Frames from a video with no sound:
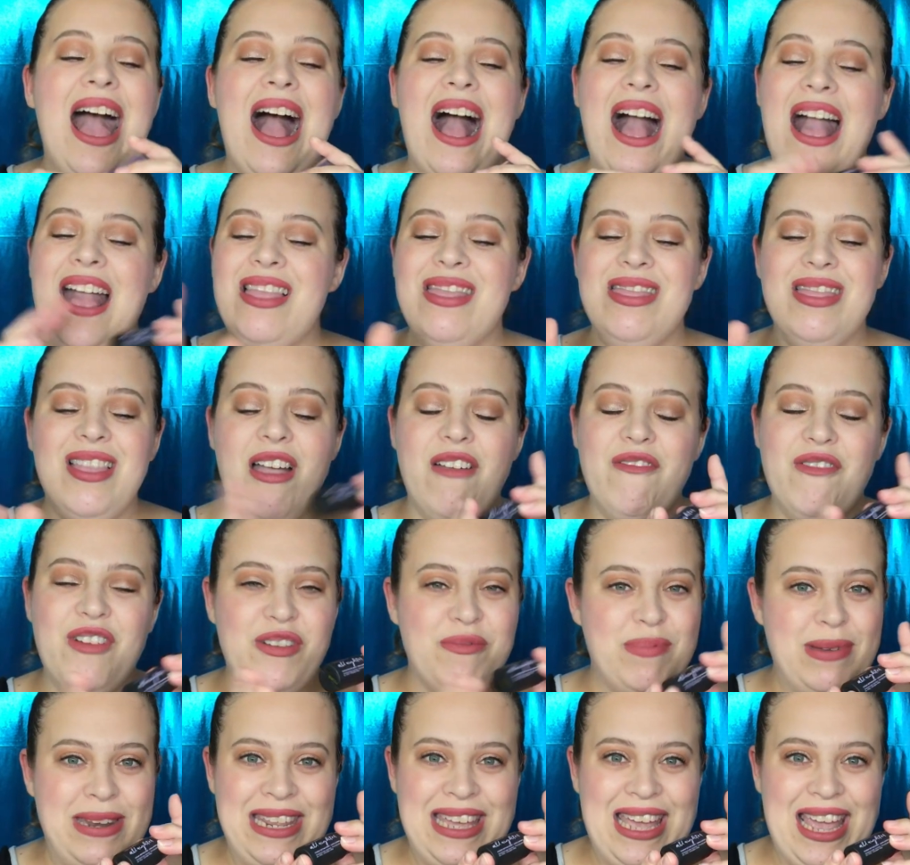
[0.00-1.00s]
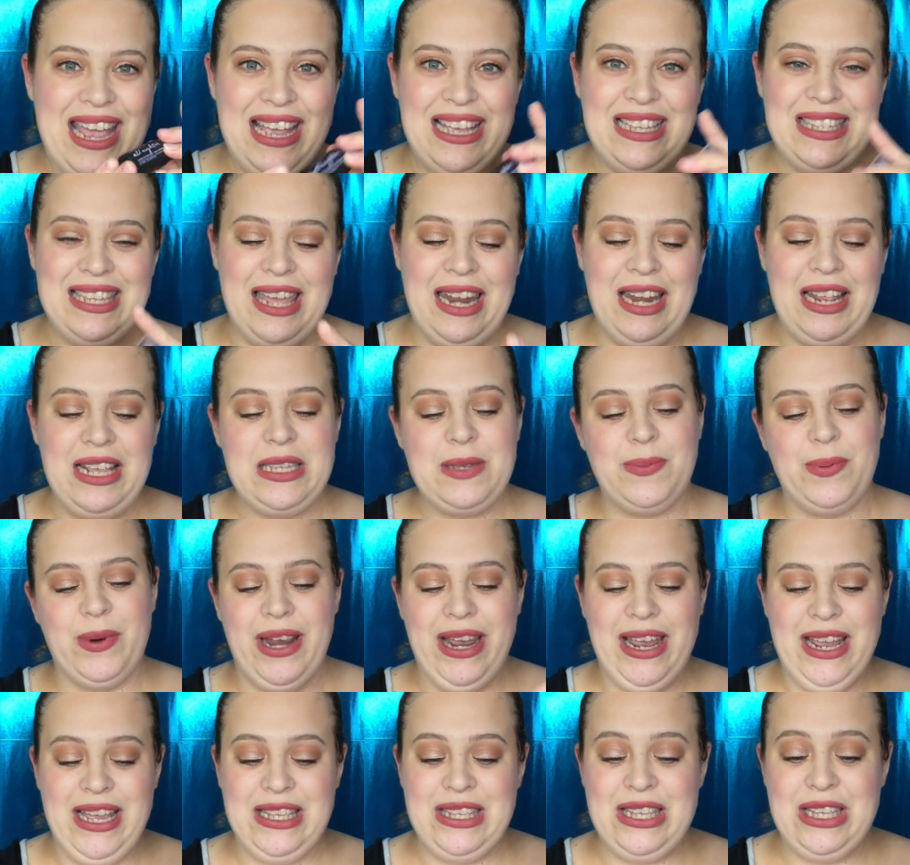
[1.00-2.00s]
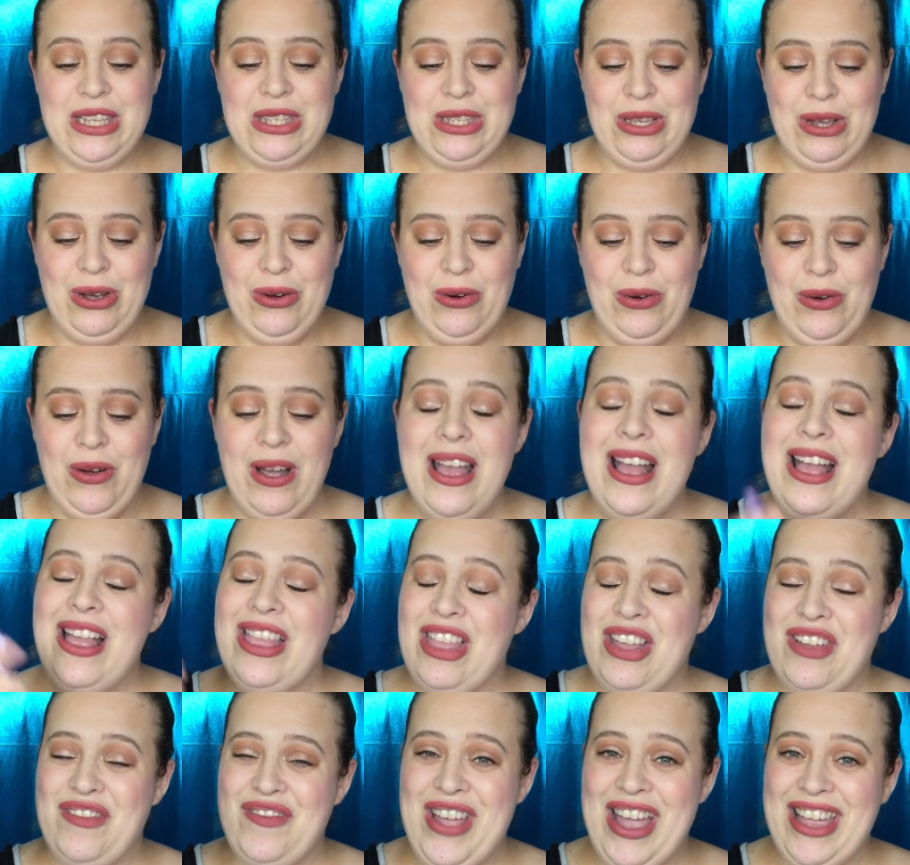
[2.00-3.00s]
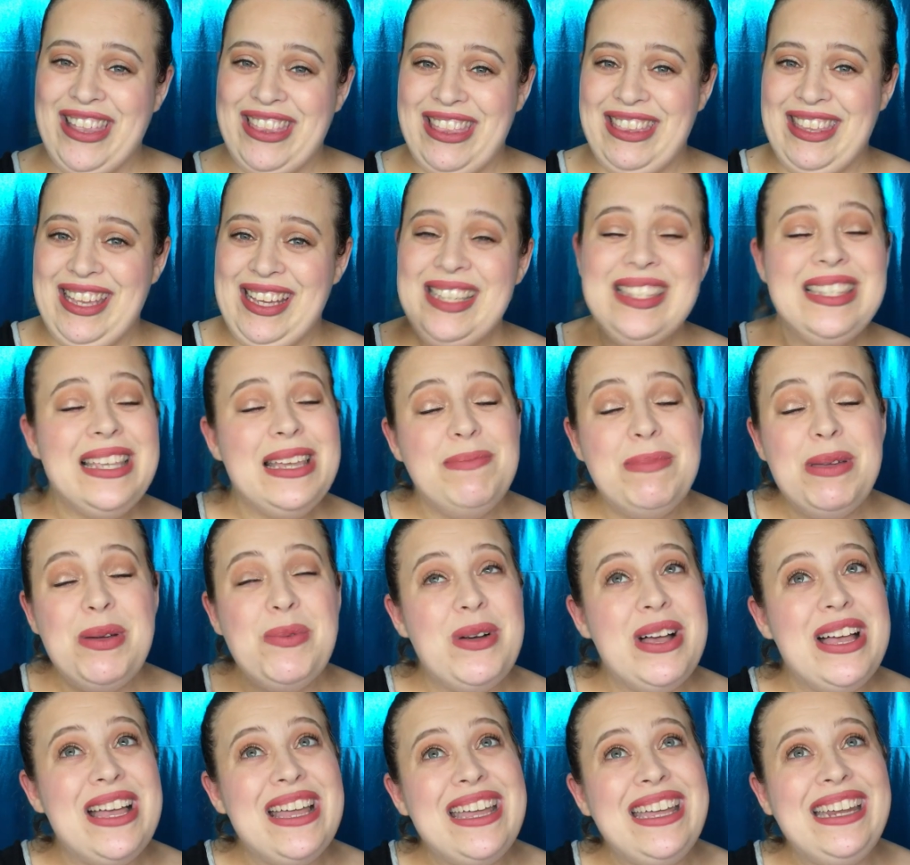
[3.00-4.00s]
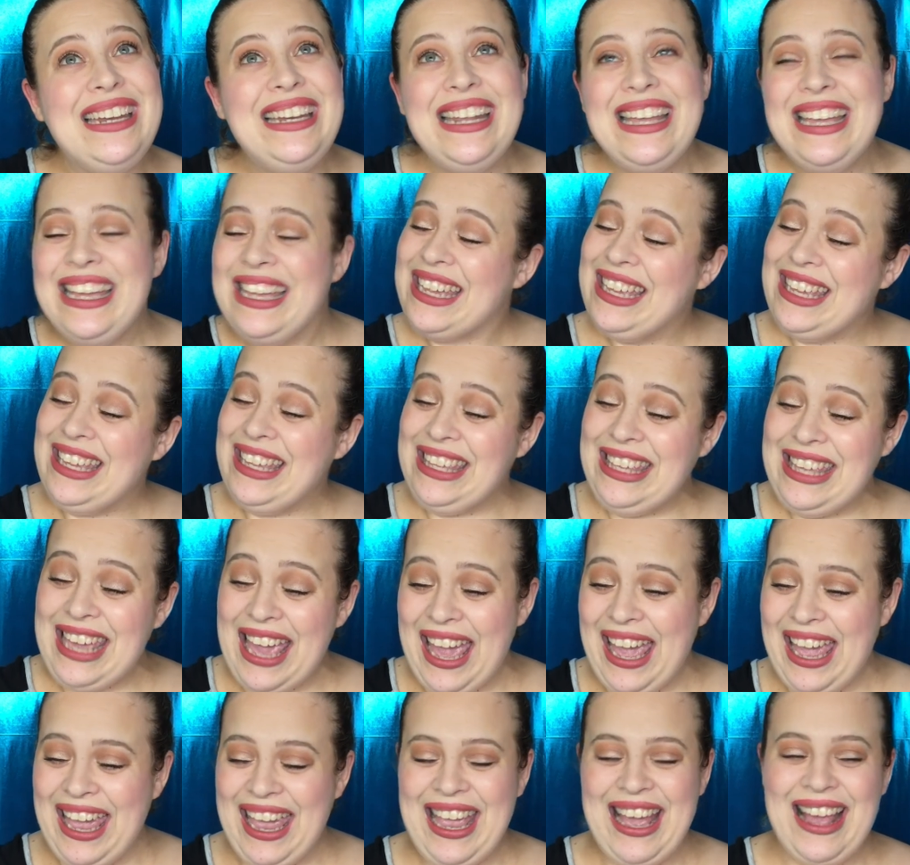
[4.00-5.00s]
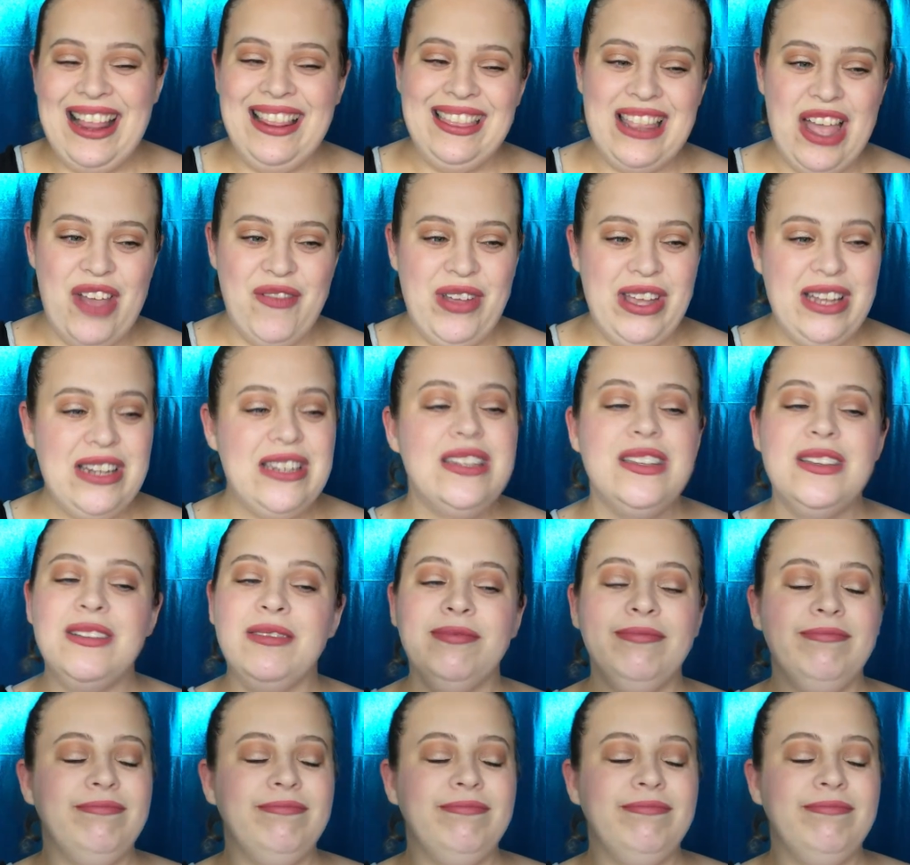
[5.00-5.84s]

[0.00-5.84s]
I love Urban Decay setting sprays, so the fact that they sent me one, yay, love it.